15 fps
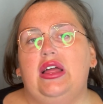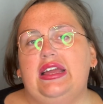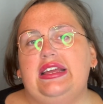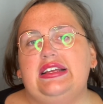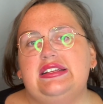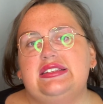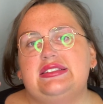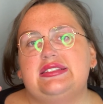
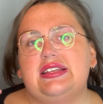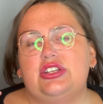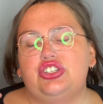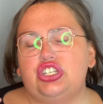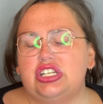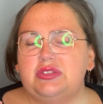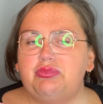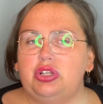is
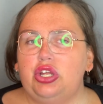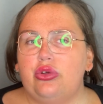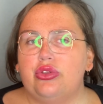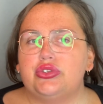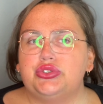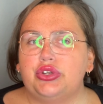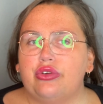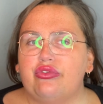just below the
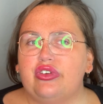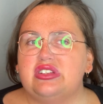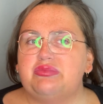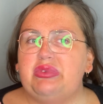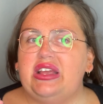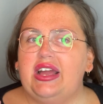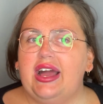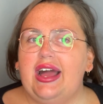surface
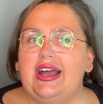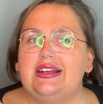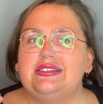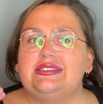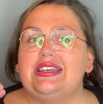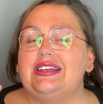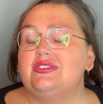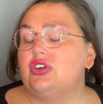
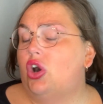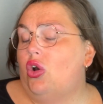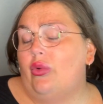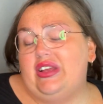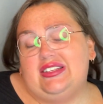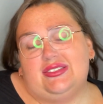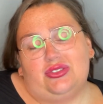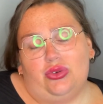because it's
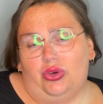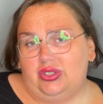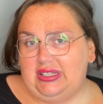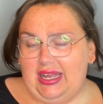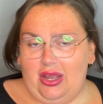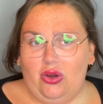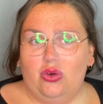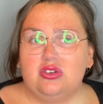always sold
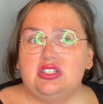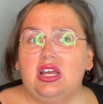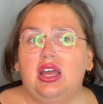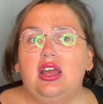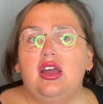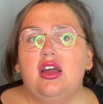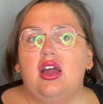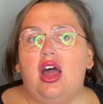out.
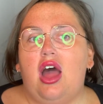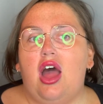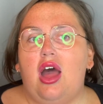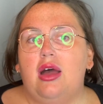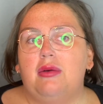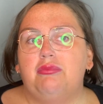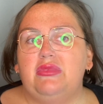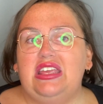
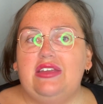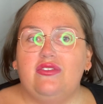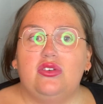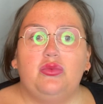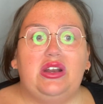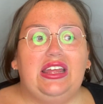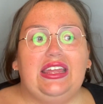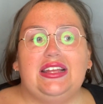Even
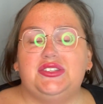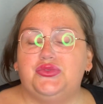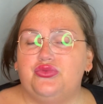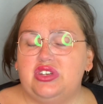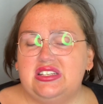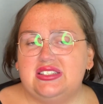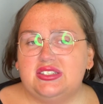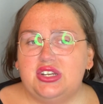when it gets
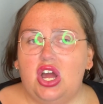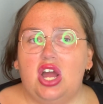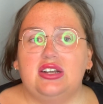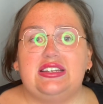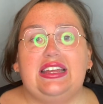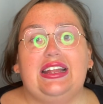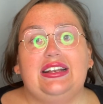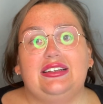
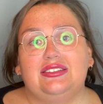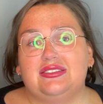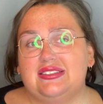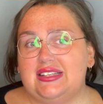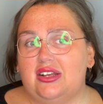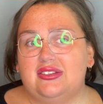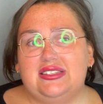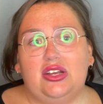restocked, it
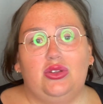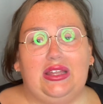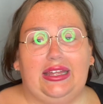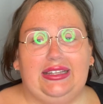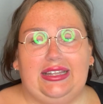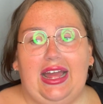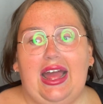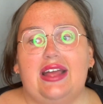sells out like
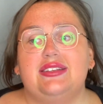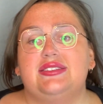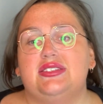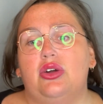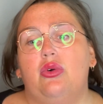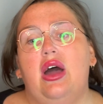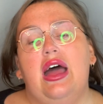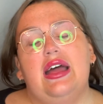that.
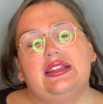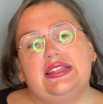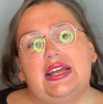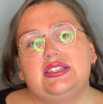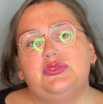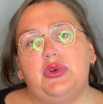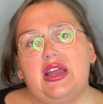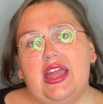So
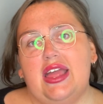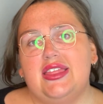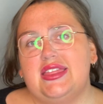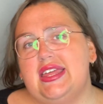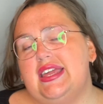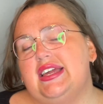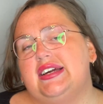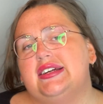that's why I
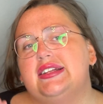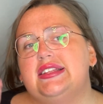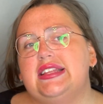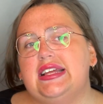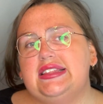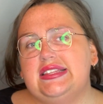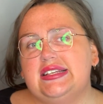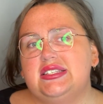think
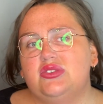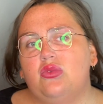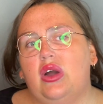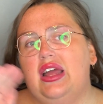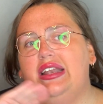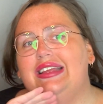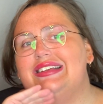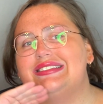that this
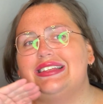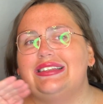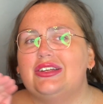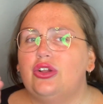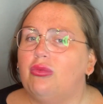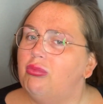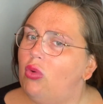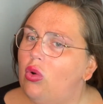one is a
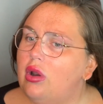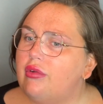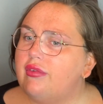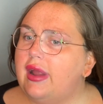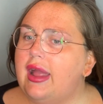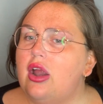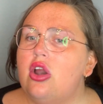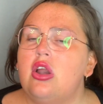little more
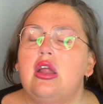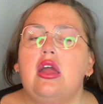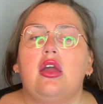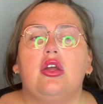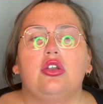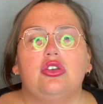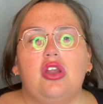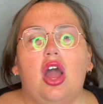rare,
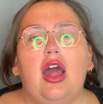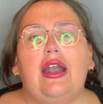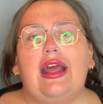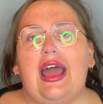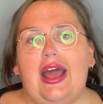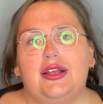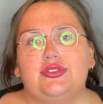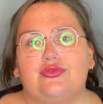not
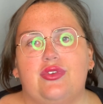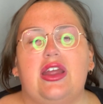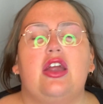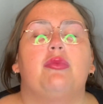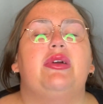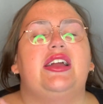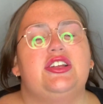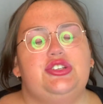as rare
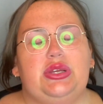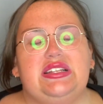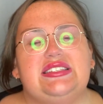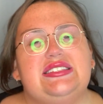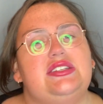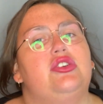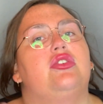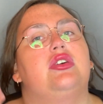because you could
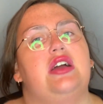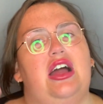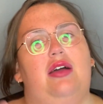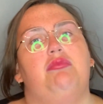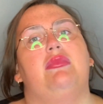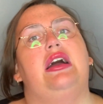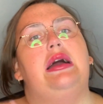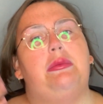still
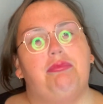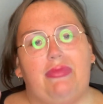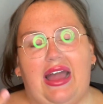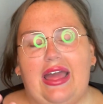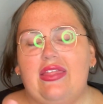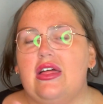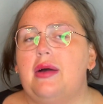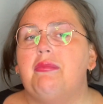come
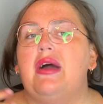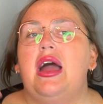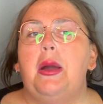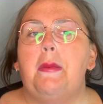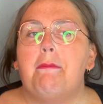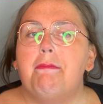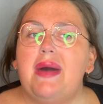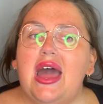by them,
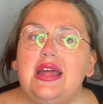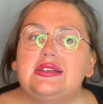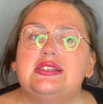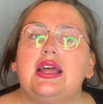but